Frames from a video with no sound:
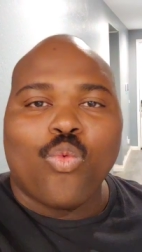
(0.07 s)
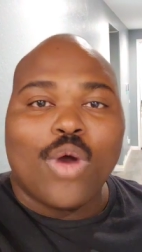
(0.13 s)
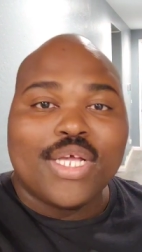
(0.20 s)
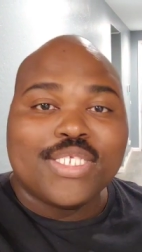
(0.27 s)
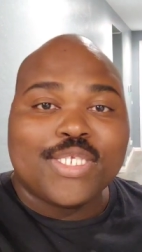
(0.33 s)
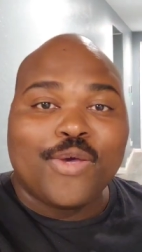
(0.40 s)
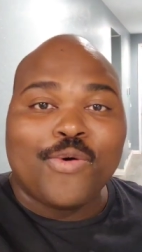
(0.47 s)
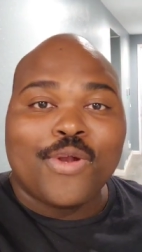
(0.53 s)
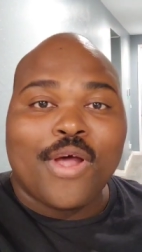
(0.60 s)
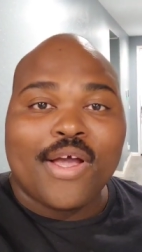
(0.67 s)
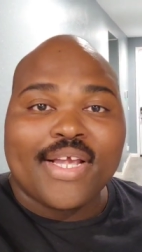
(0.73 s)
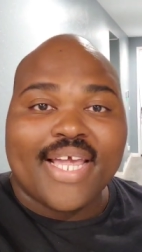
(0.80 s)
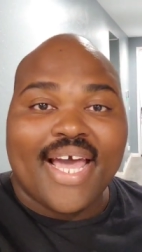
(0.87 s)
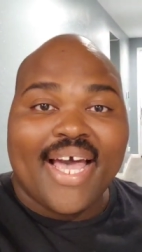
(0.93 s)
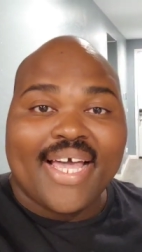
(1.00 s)
What's going
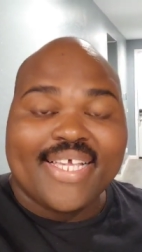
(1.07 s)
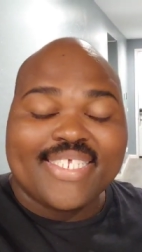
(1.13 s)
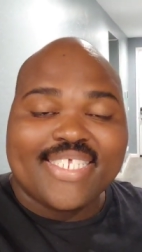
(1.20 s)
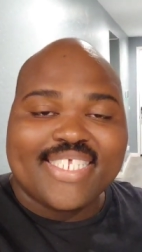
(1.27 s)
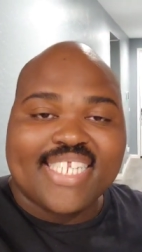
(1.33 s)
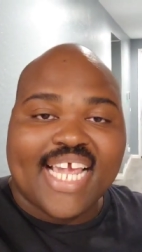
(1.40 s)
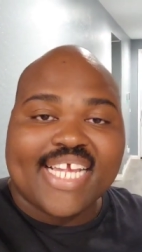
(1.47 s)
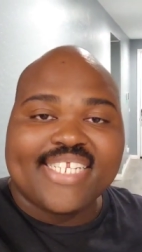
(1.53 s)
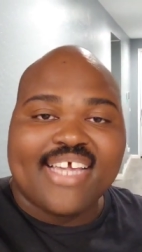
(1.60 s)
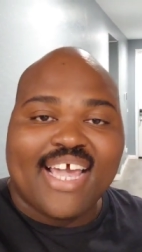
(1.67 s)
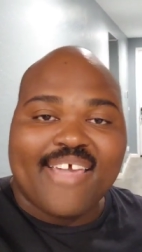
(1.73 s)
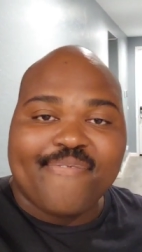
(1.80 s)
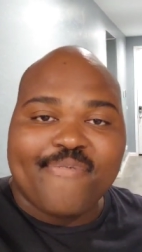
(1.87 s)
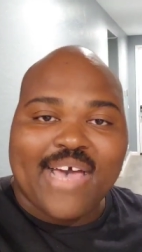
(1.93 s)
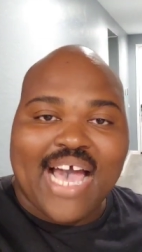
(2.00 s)
on guys? Snake
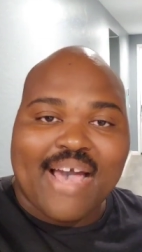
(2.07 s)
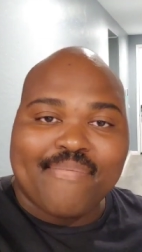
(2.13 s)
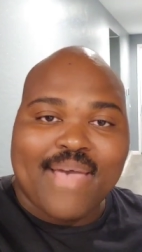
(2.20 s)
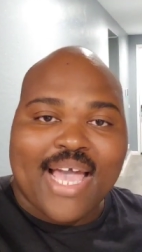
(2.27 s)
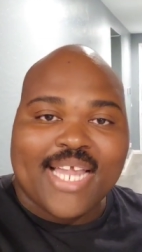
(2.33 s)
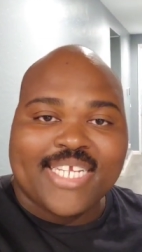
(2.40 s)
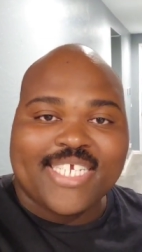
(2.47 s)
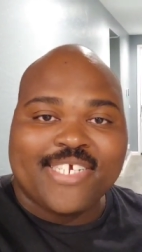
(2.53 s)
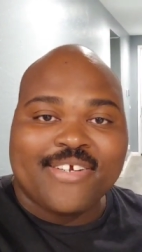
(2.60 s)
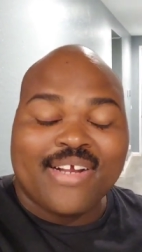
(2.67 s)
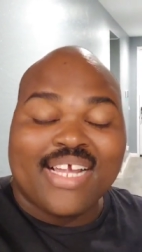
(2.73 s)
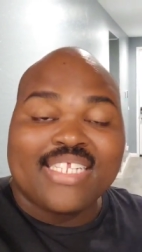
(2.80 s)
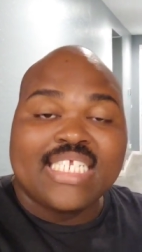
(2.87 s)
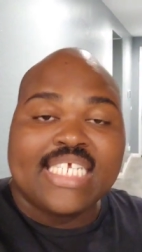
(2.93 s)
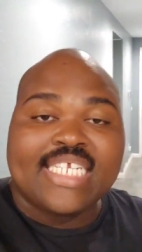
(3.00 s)
Diet Fat Man
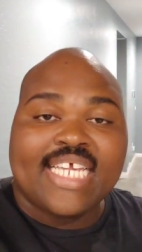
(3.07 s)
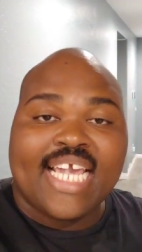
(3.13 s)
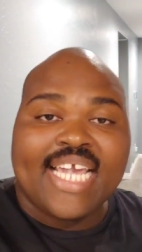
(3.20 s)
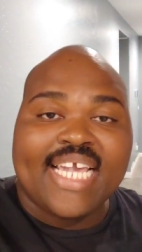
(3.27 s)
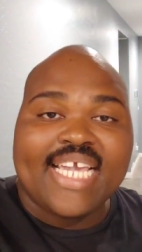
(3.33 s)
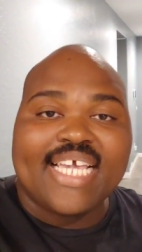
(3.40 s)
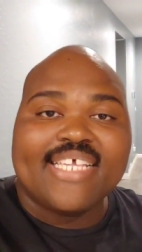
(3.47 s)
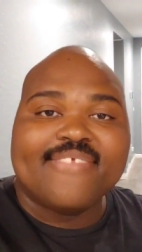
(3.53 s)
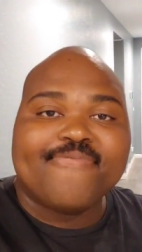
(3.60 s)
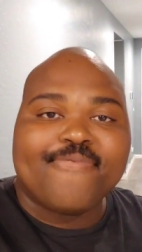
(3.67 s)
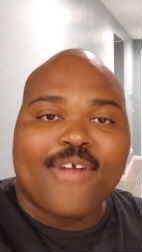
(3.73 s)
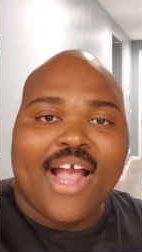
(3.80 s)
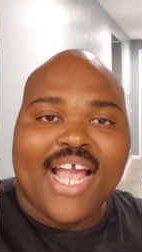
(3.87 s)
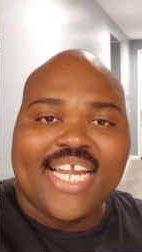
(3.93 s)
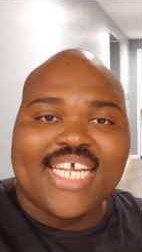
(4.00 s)
here and today is
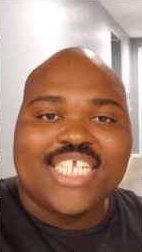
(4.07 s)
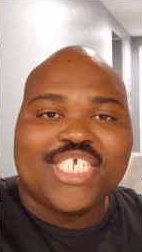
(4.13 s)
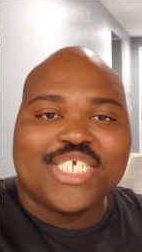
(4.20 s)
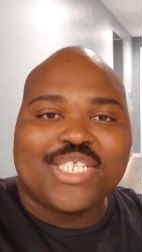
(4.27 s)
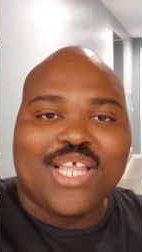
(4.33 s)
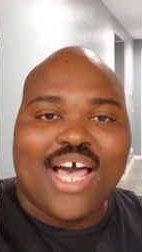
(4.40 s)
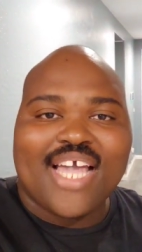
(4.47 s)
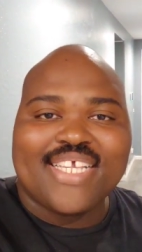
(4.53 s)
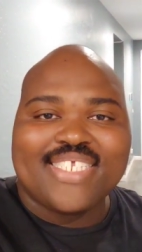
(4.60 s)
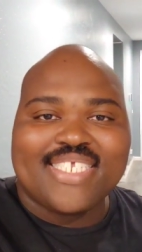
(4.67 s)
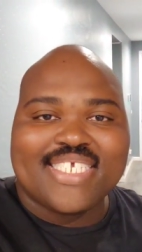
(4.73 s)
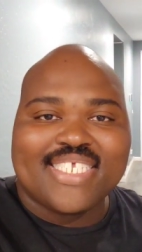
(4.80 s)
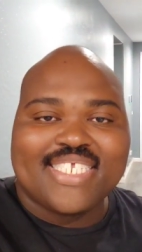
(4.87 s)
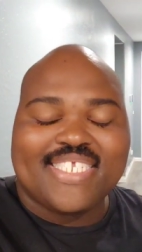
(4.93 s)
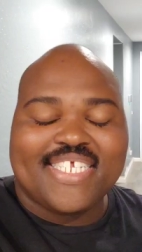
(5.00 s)
Friday, July
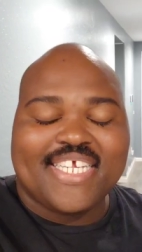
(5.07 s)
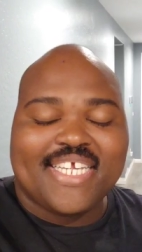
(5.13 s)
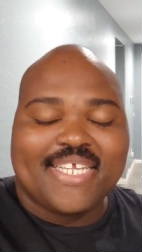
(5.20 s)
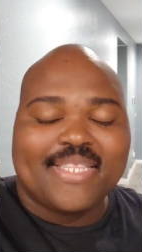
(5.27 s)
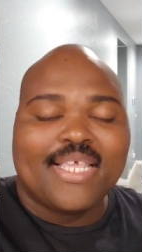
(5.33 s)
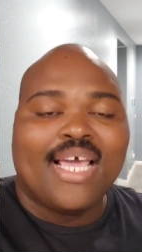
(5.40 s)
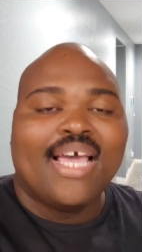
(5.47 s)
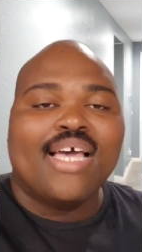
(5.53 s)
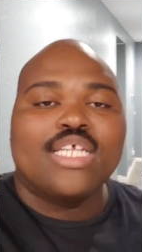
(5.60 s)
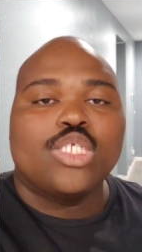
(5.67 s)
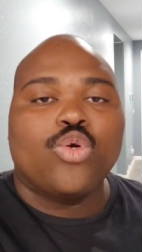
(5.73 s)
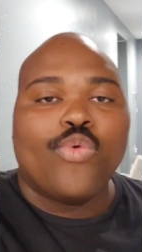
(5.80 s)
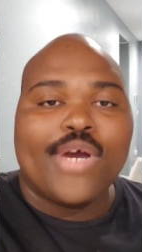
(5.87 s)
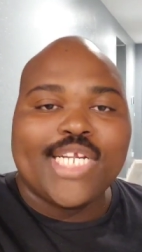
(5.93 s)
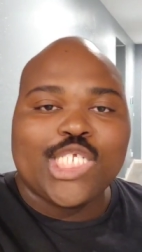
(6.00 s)
16th,
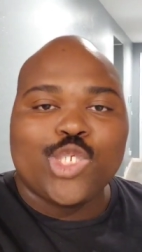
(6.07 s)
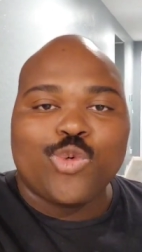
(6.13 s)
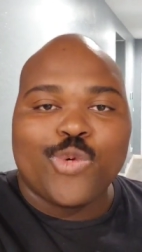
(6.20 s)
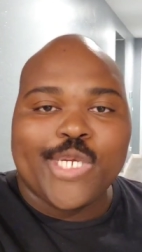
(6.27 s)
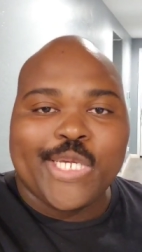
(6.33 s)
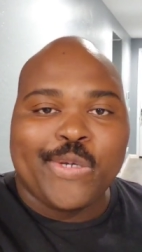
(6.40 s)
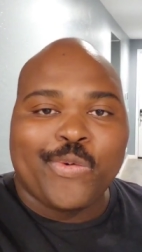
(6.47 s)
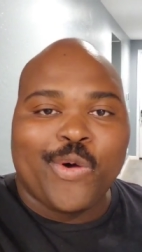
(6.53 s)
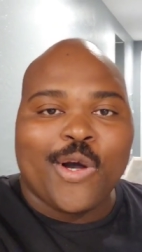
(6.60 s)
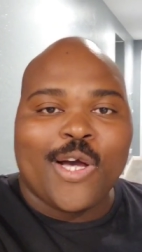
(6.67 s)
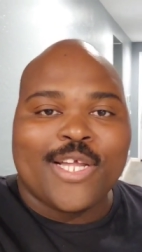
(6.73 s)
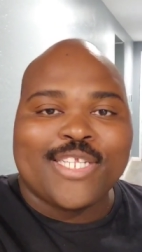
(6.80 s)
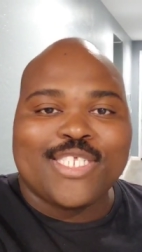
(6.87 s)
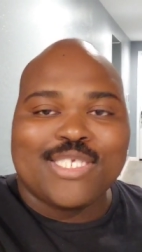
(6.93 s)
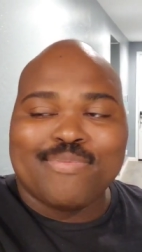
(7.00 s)

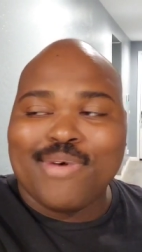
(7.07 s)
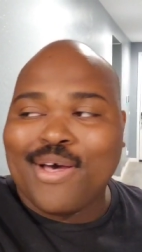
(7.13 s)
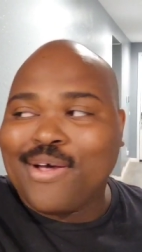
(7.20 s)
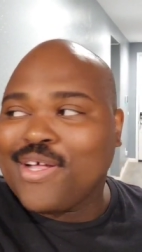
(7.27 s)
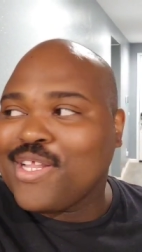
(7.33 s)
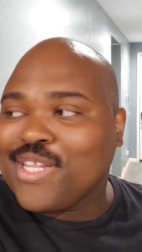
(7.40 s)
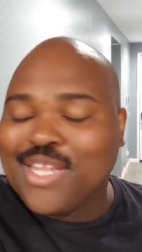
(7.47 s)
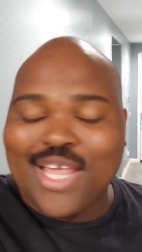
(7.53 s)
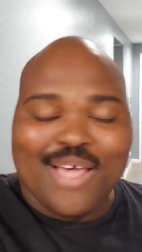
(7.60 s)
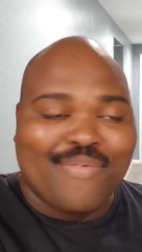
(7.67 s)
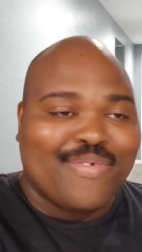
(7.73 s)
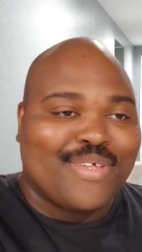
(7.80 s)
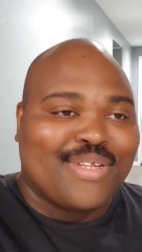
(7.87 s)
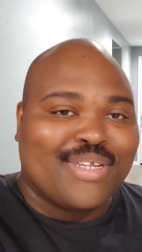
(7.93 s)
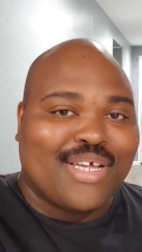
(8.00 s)
2021. It's about
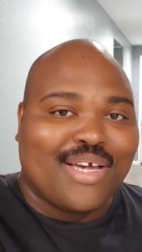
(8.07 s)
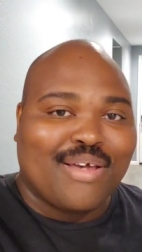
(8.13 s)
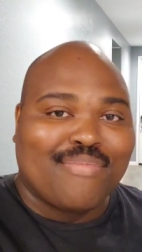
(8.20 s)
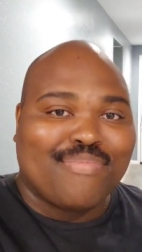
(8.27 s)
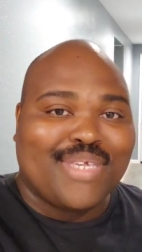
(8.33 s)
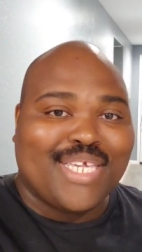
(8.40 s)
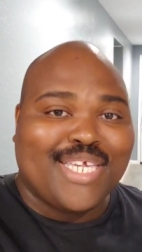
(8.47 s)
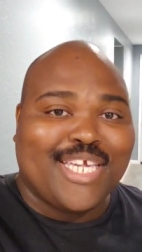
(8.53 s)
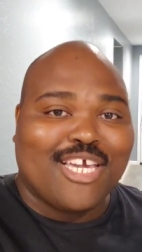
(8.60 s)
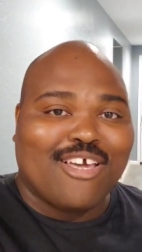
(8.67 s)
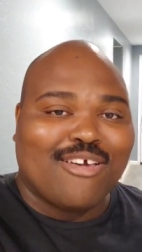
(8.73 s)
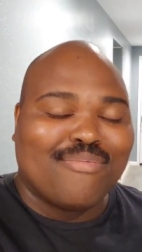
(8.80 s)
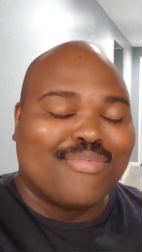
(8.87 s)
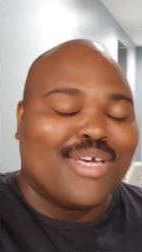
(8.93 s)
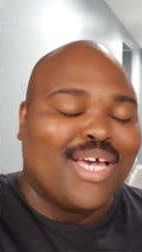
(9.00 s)
11 uh,
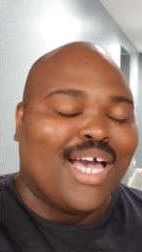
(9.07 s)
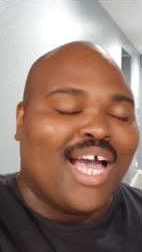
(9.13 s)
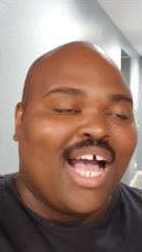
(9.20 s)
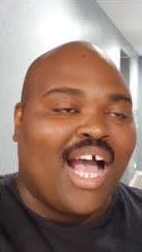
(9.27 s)
p.m.